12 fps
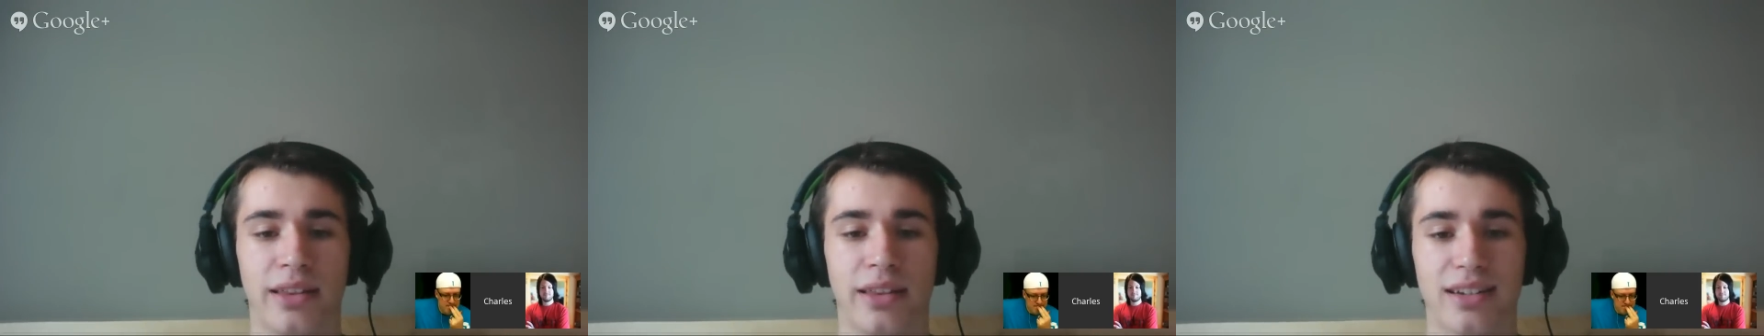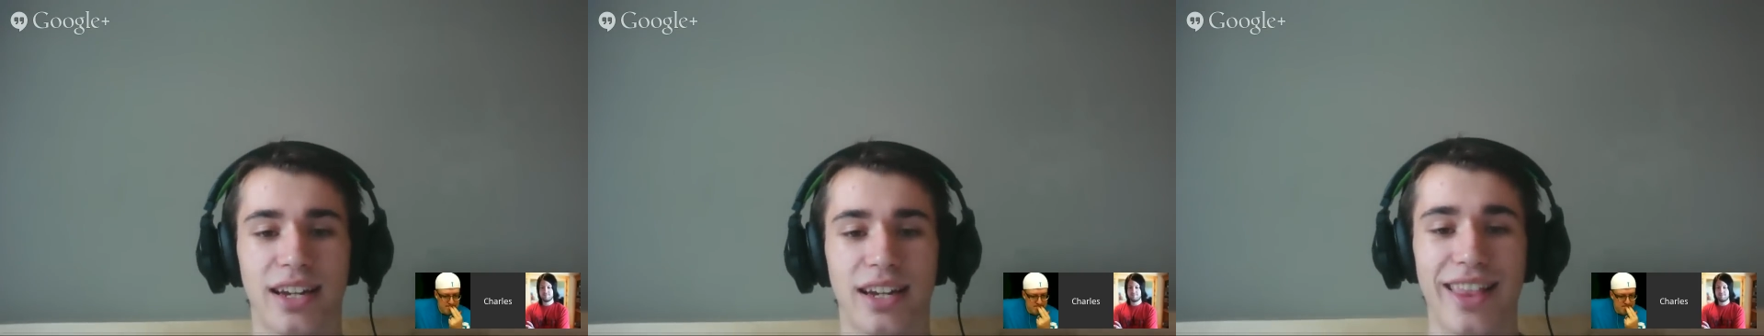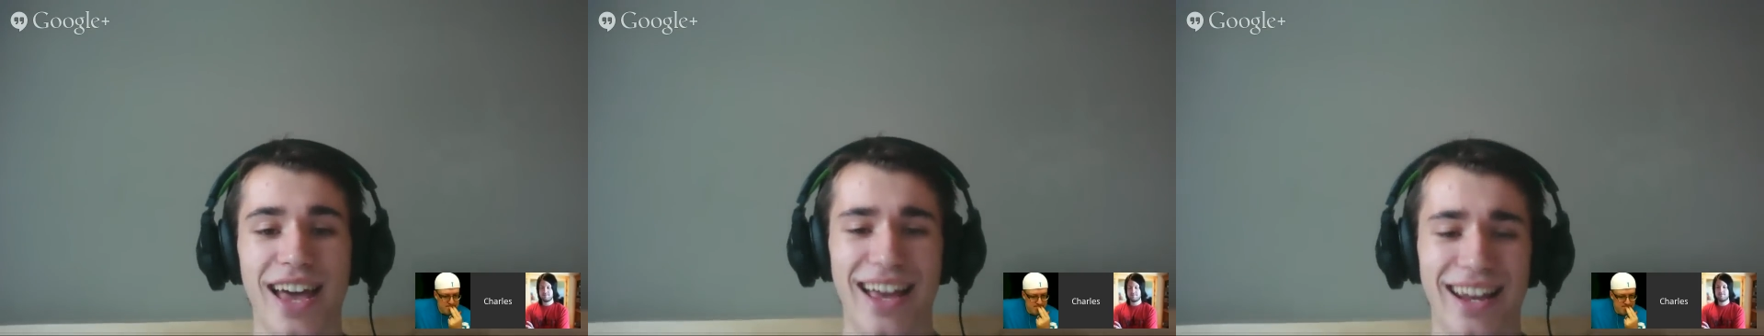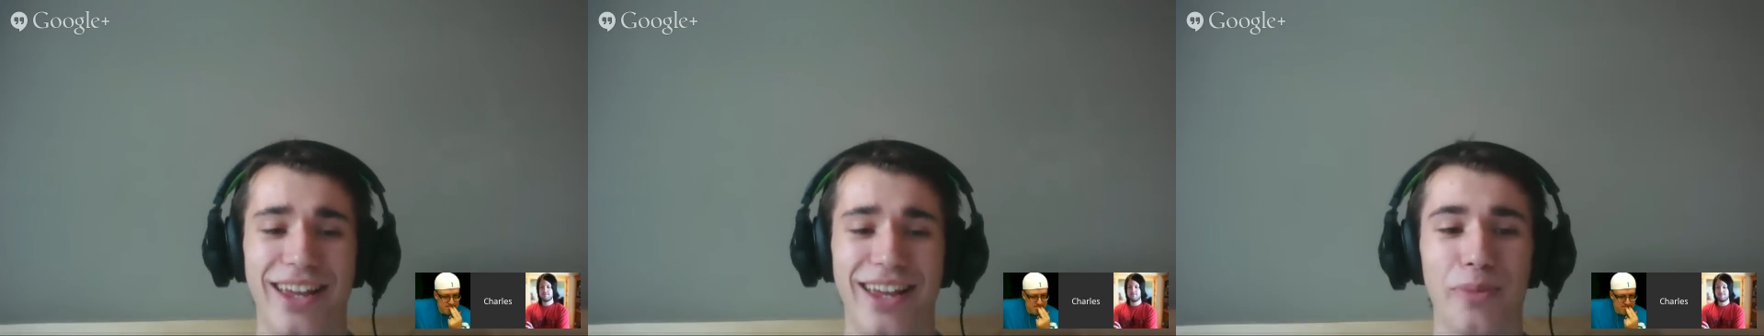and
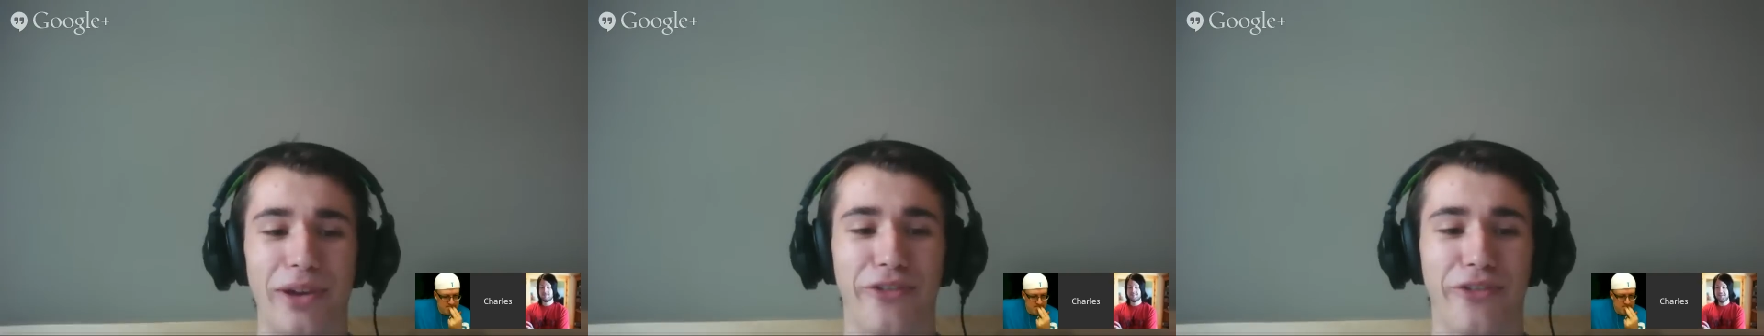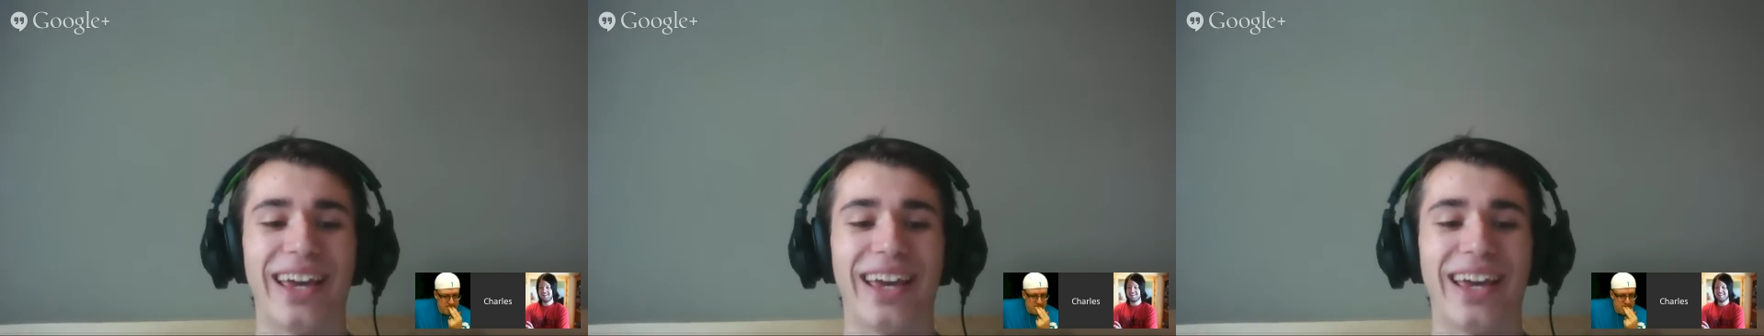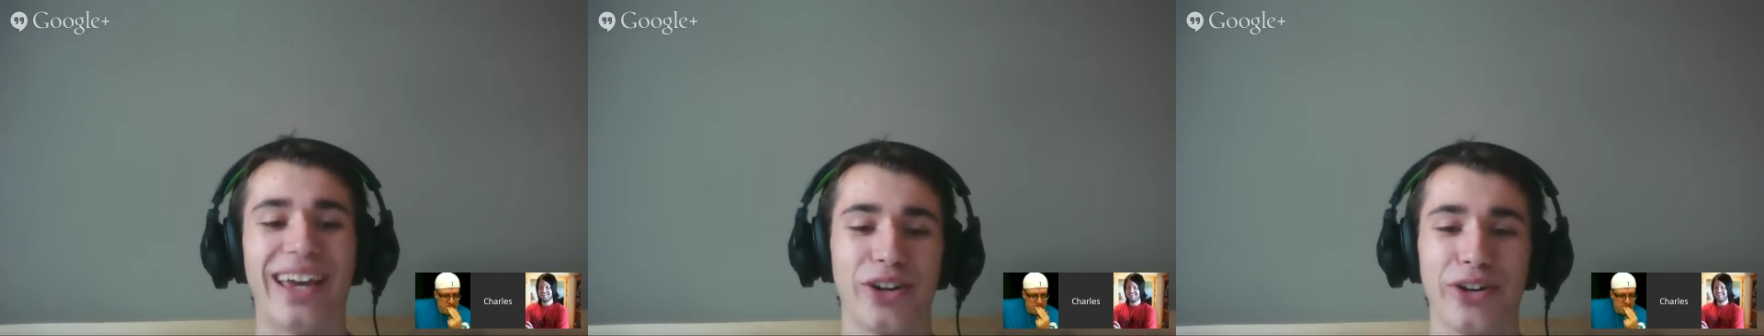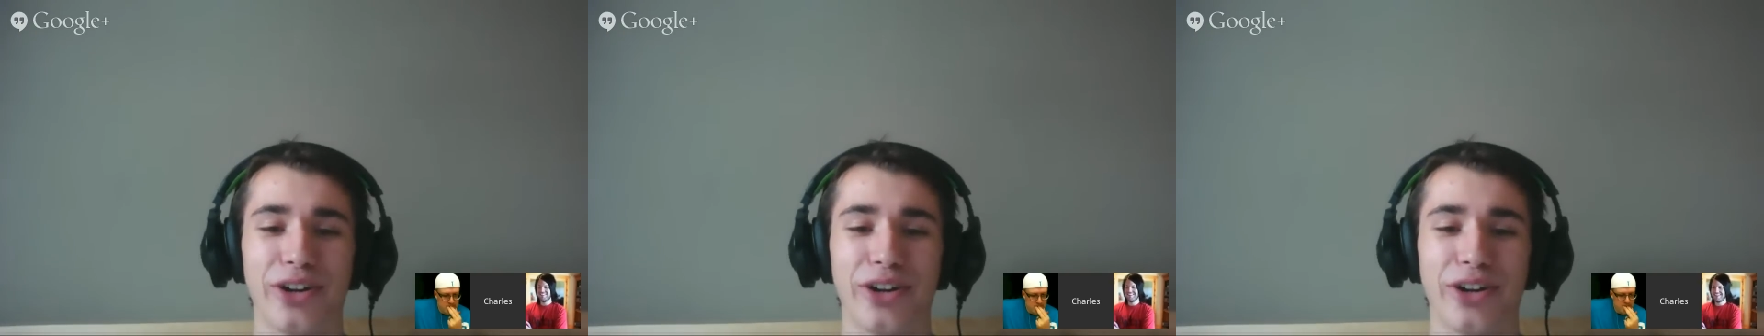then it will be fixed. So I don't know